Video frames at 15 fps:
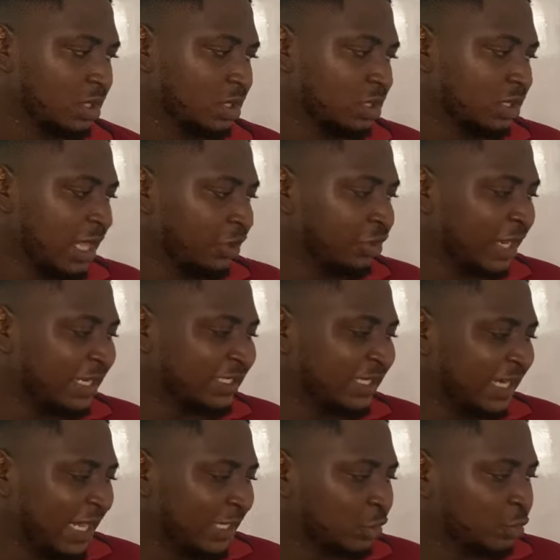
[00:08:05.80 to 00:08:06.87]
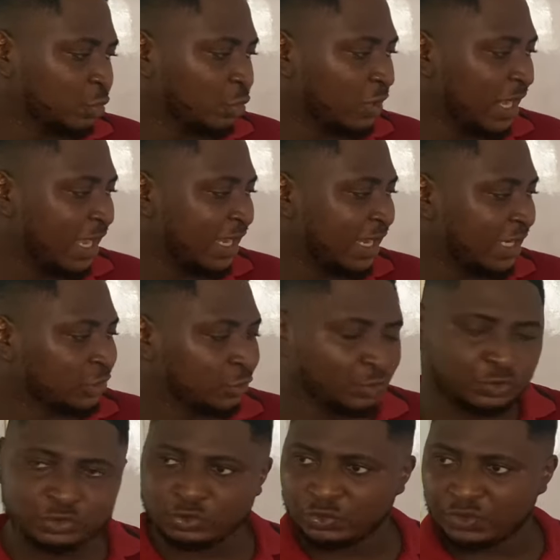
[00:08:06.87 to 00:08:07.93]
Now you can see that two can cancel
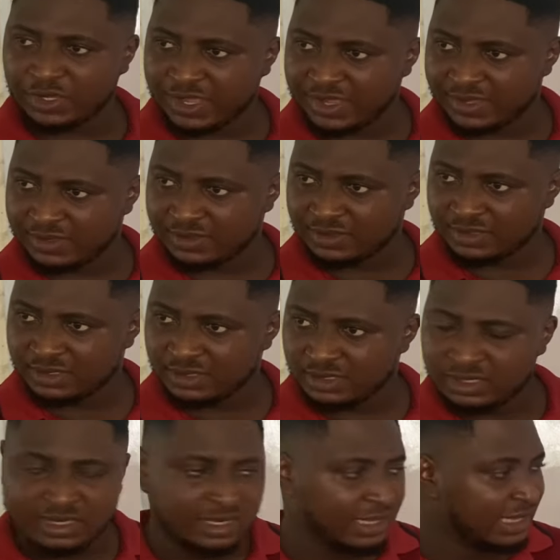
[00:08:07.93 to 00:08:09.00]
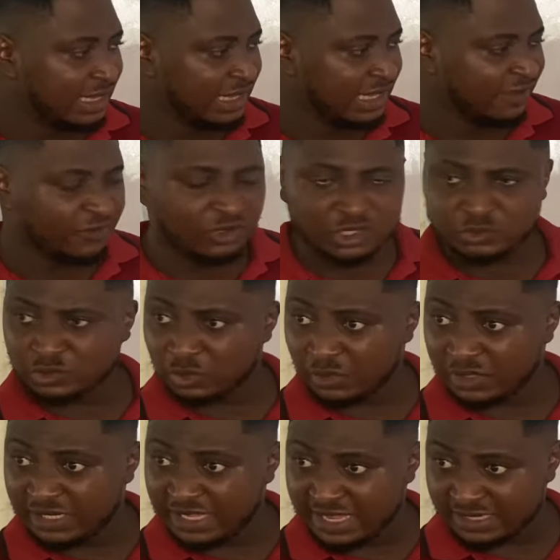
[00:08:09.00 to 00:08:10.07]
two here, leaving us with
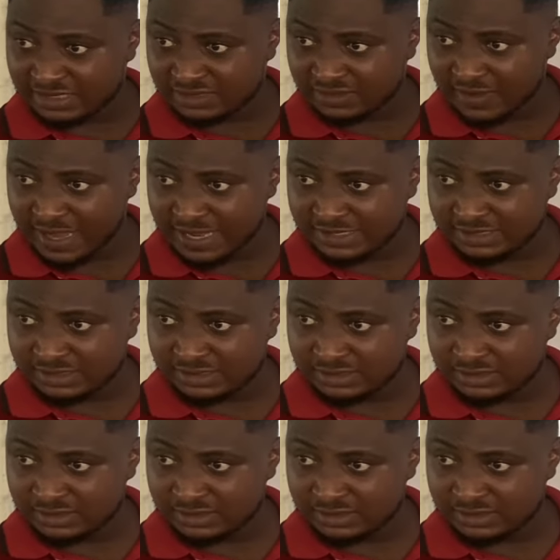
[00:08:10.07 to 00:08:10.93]
only x, right?